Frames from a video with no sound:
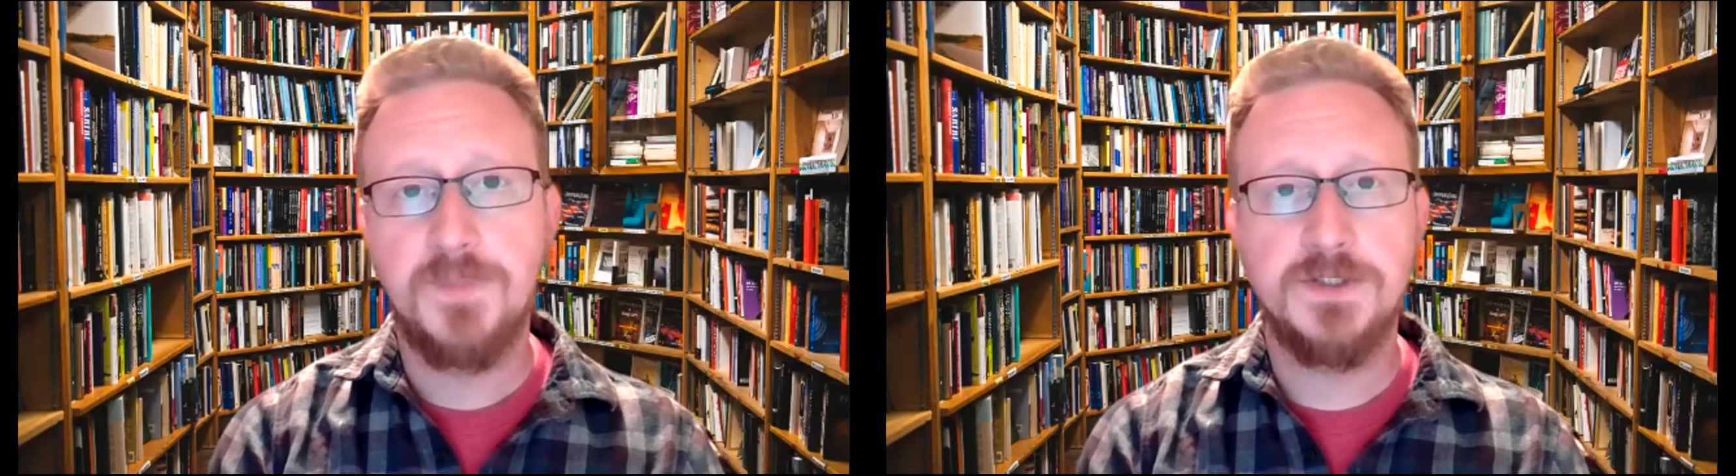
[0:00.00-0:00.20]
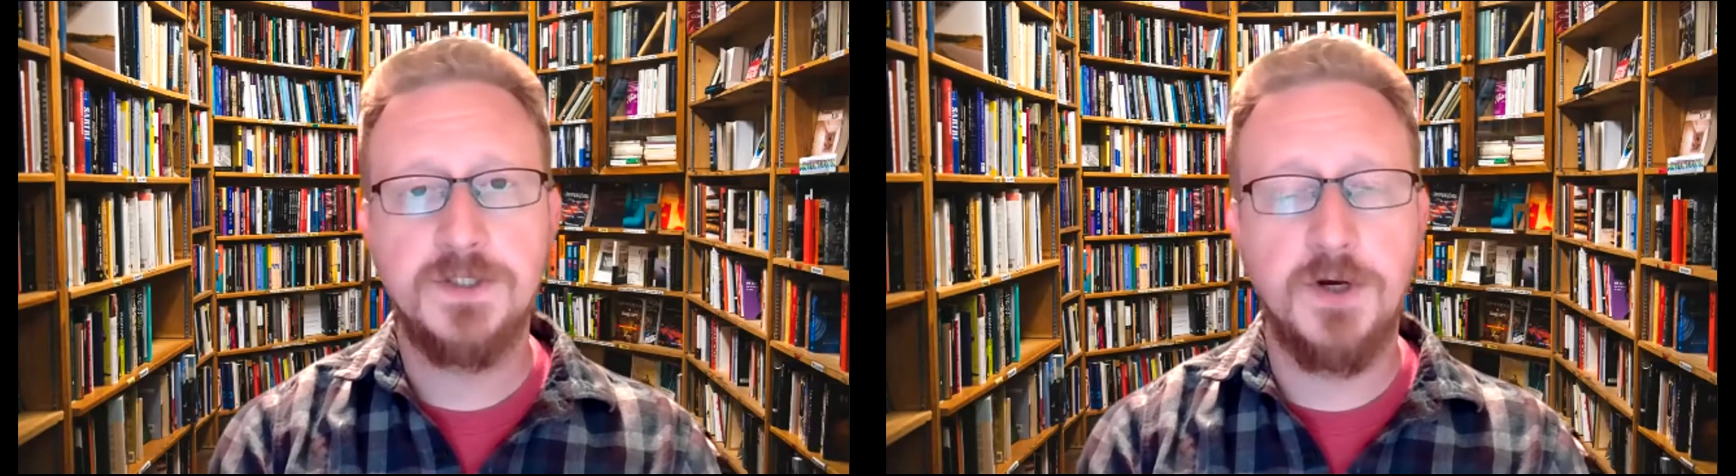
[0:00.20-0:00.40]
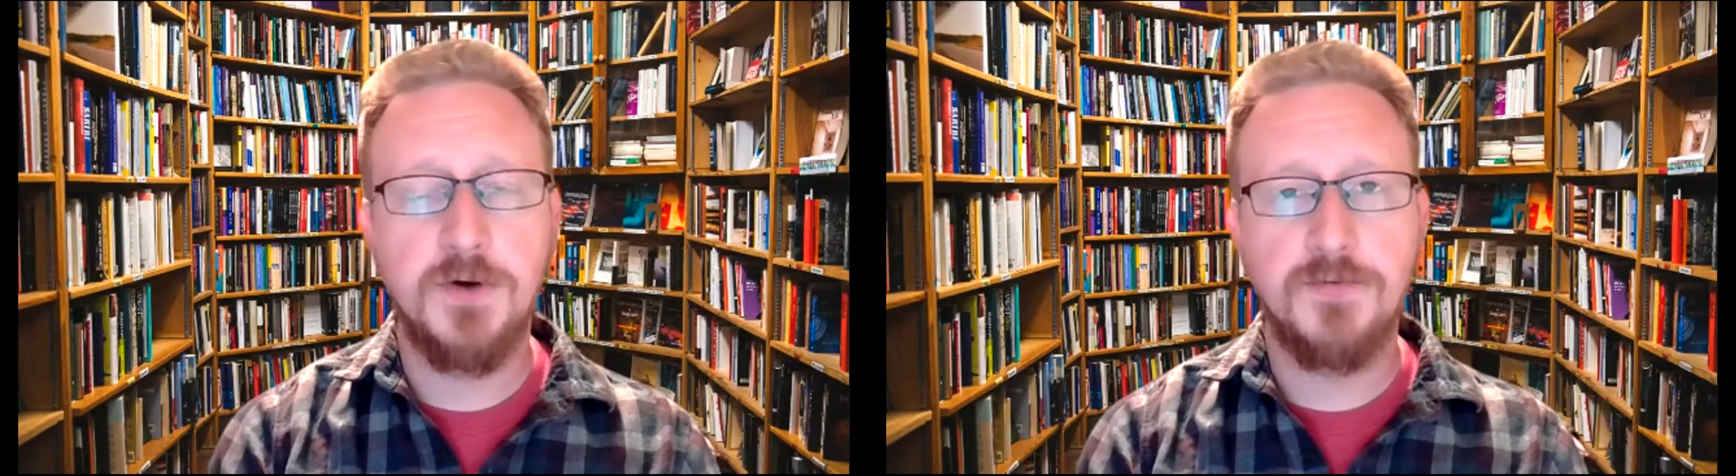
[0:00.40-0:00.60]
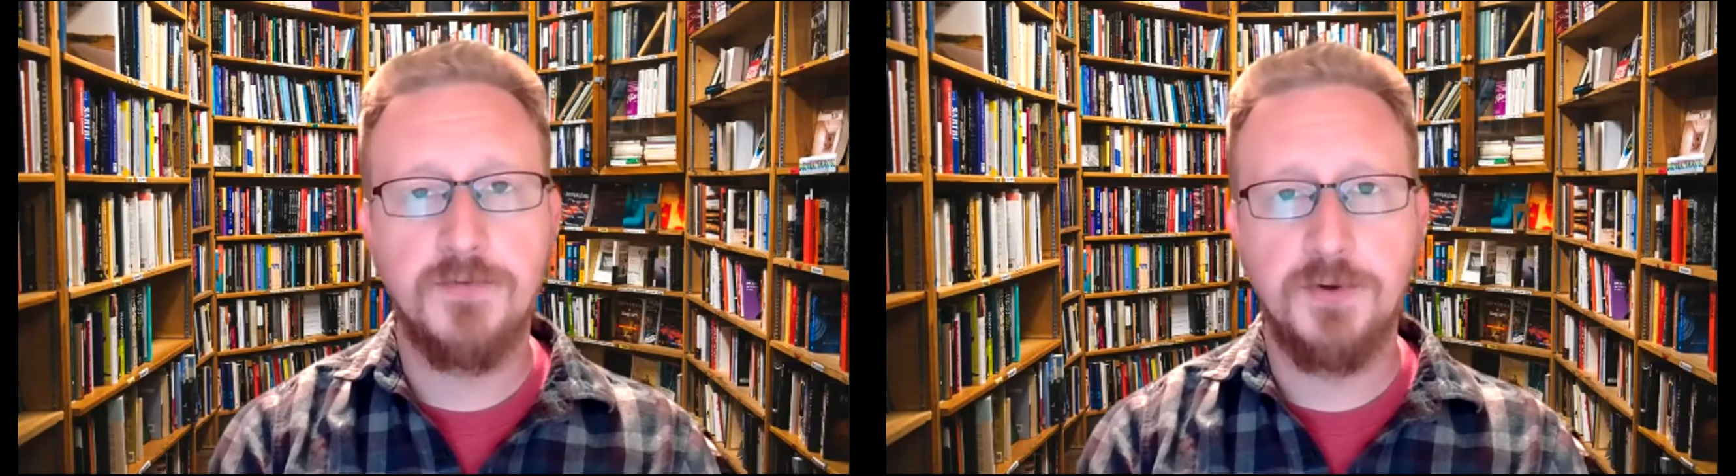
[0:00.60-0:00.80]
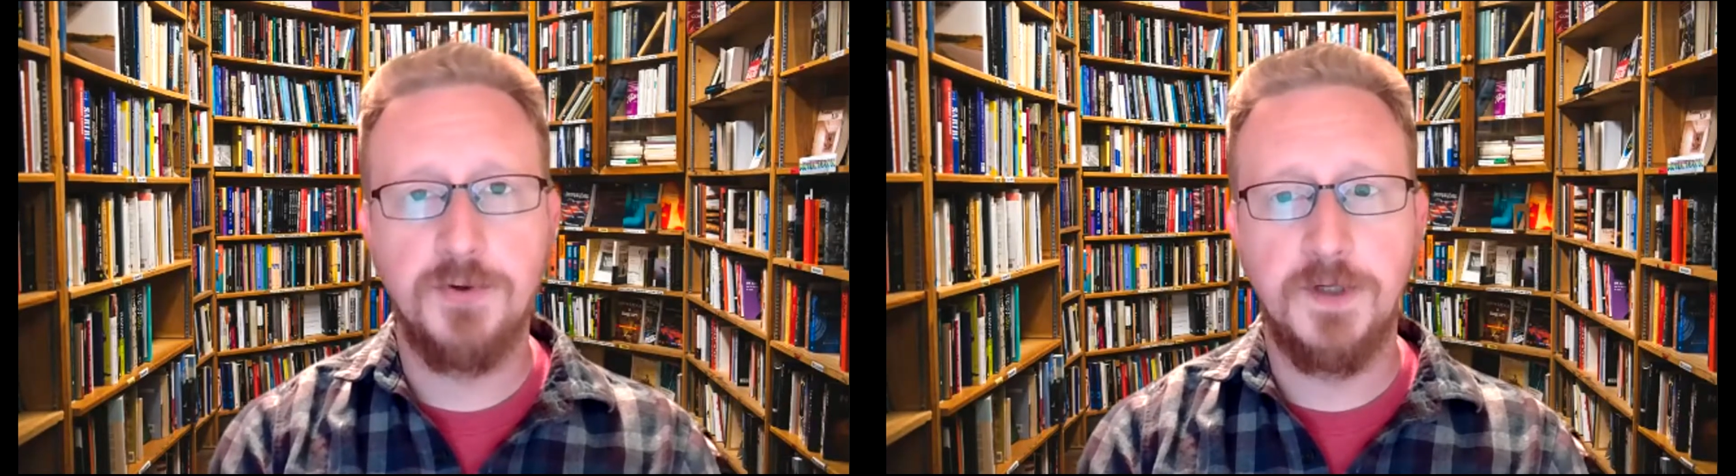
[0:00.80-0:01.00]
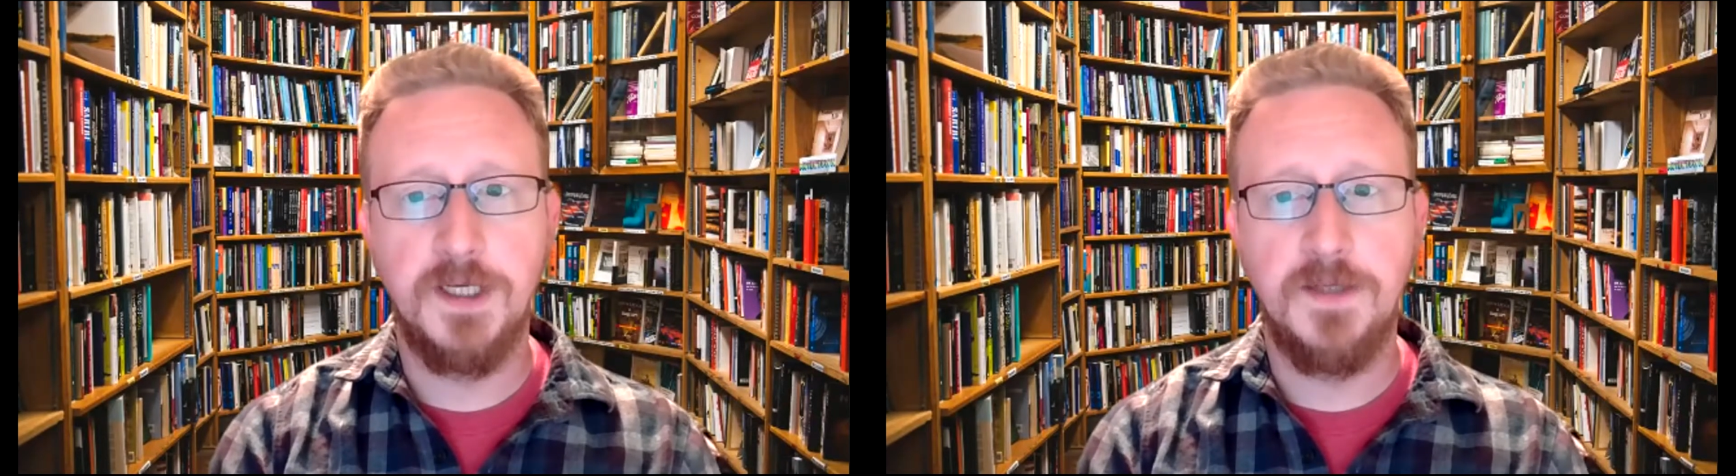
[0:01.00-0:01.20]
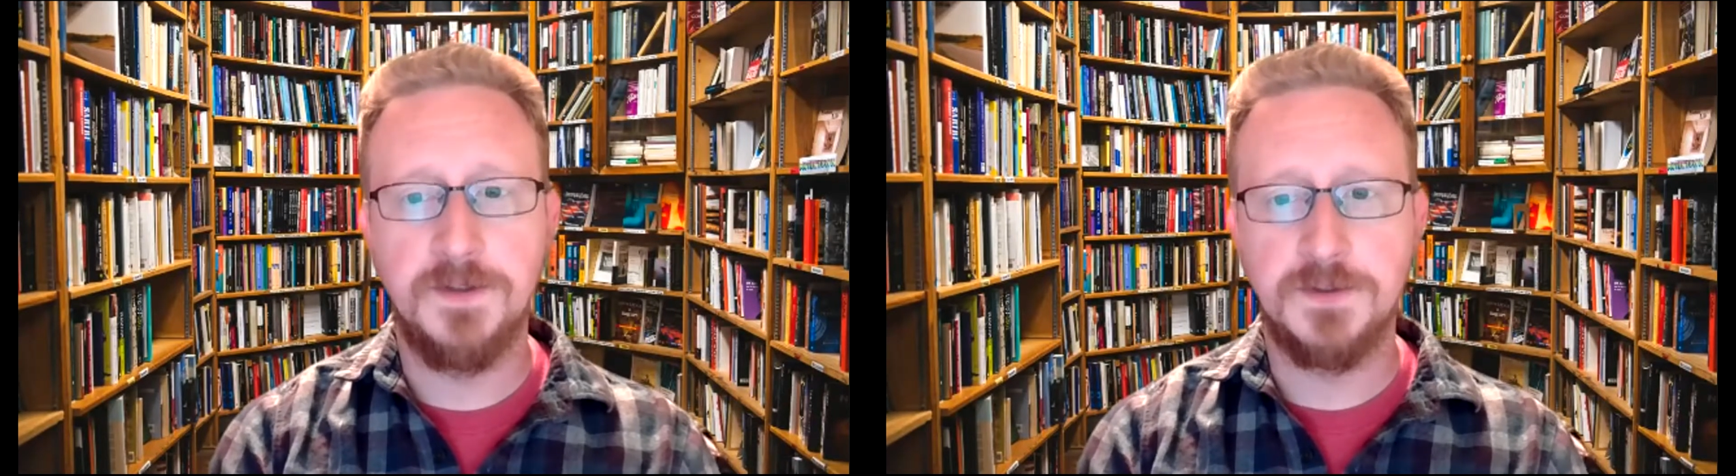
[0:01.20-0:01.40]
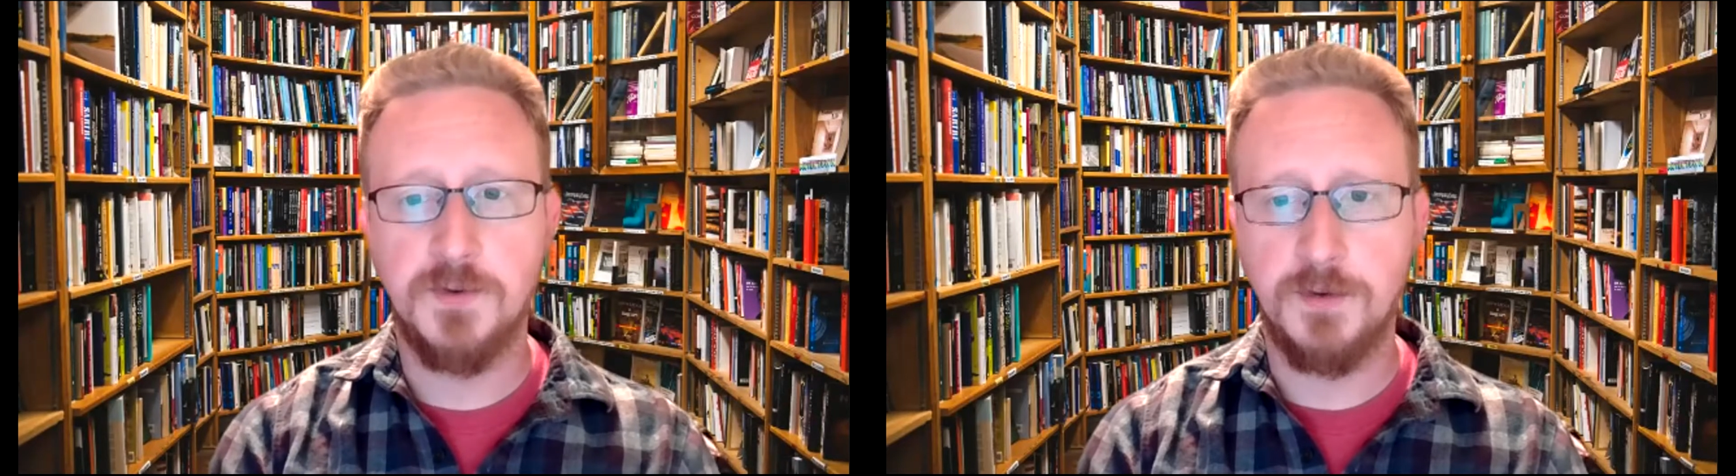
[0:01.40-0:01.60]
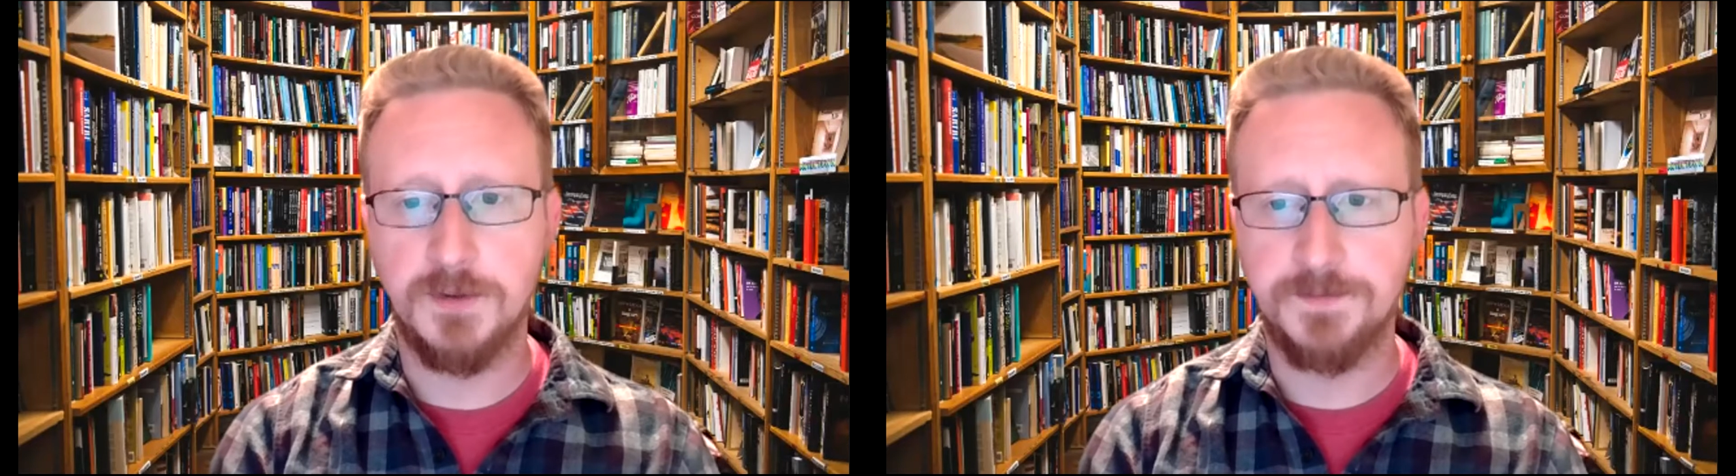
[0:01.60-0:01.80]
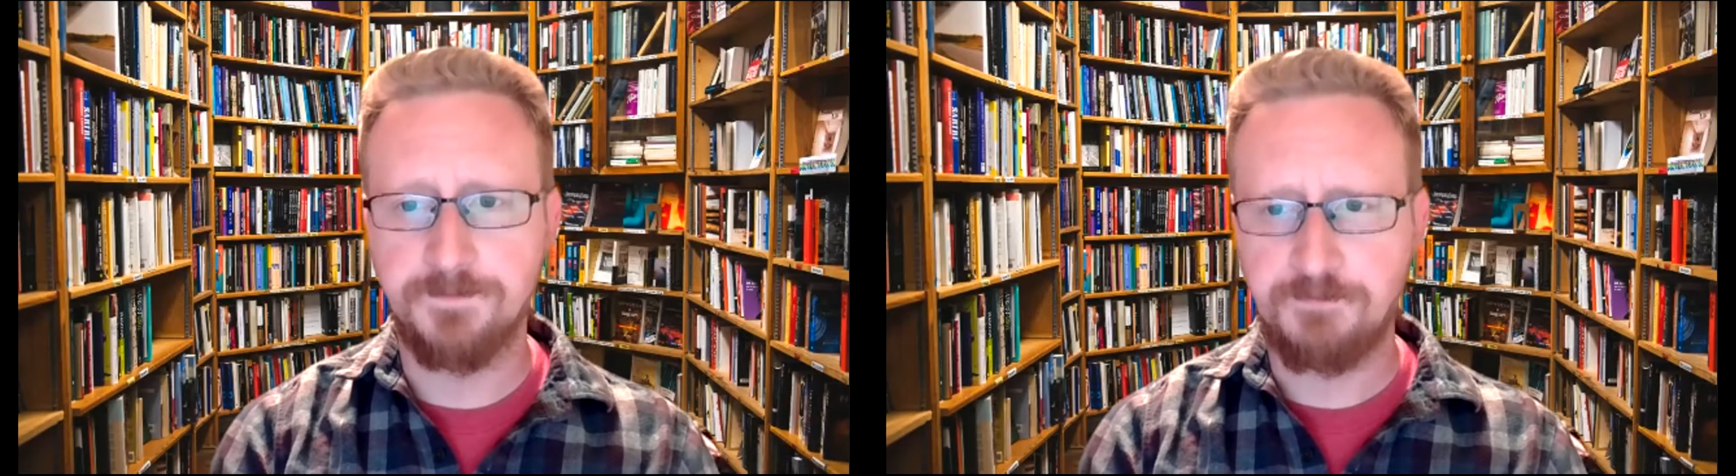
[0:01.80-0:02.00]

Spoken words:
to go through in this course.